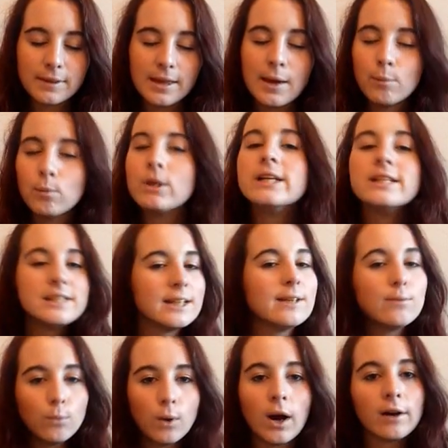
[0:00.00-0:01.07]
it
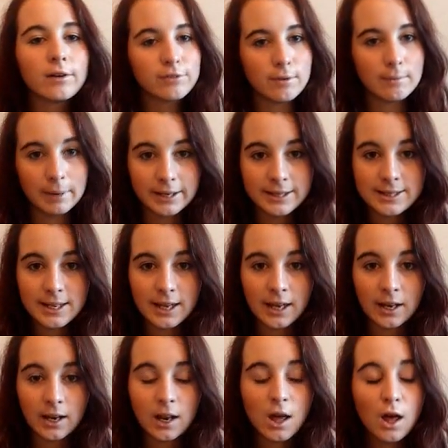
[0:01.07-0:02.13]
didn't work for my
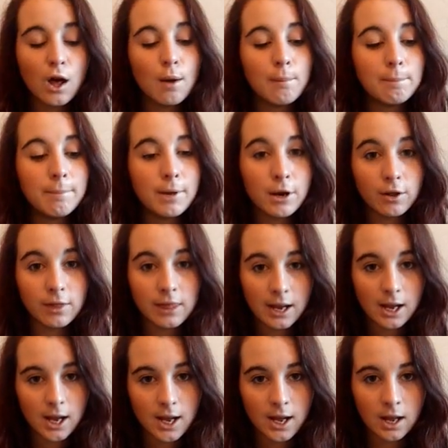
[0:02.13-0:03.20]
skin. But on
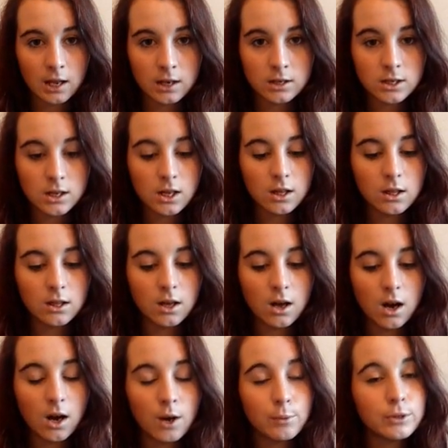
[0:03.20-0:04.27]
that hand,
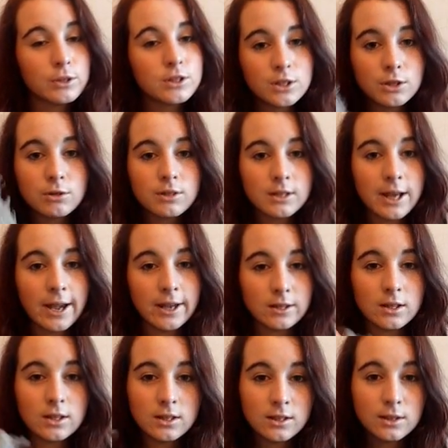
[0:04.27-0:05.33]
I would still say
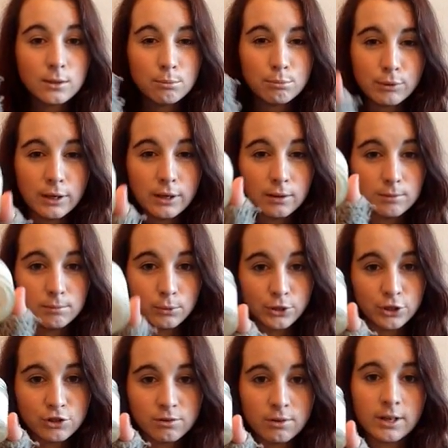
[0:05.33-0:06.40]
that this is a brilliant
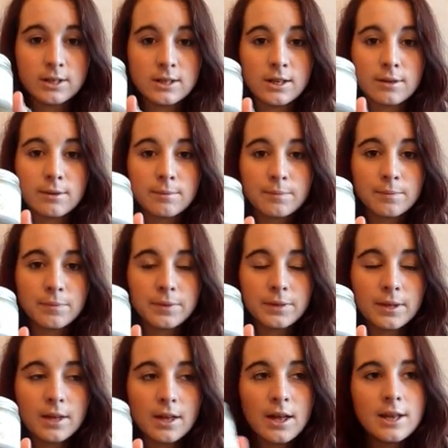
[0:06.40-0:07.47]
moisturiser.
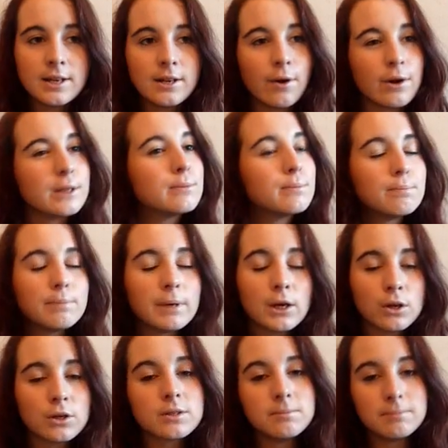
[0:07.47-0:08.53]
Now, it's
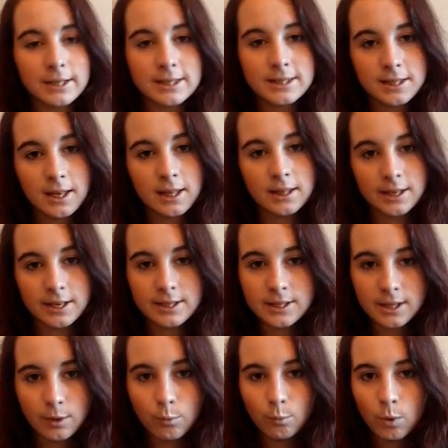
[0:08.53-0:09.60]
because of my skin that it
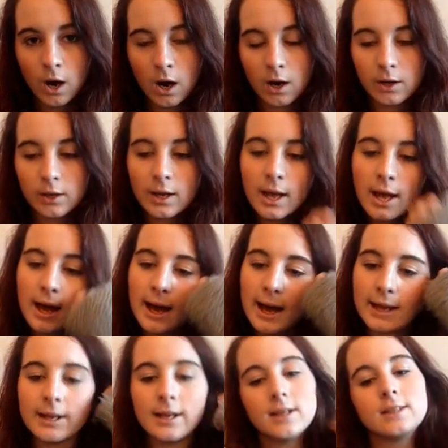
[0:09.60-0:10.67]
didn't work,
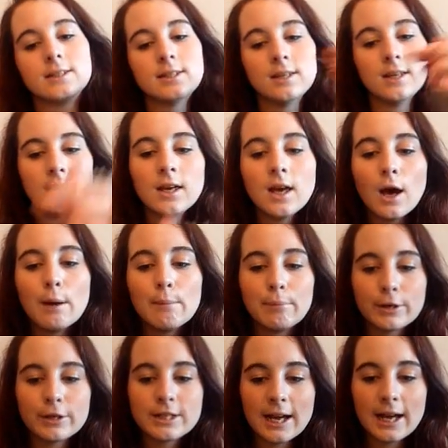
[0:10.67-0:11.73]
and it is the
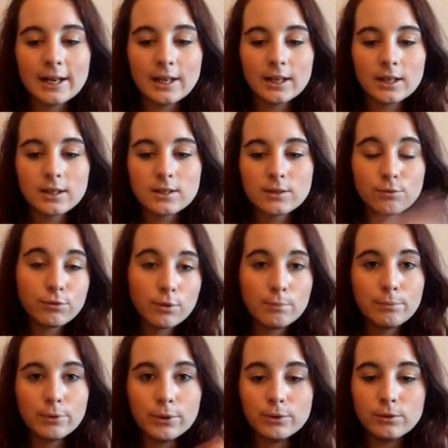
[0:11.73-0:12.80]
Botanics from
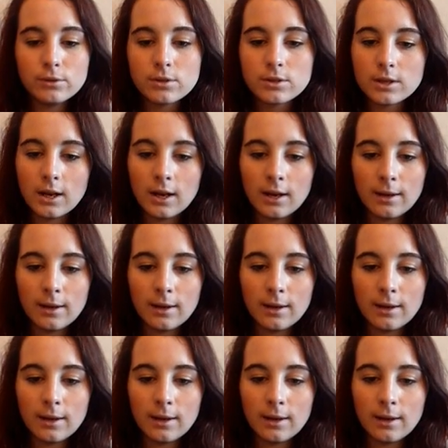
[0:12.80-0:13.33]
Boots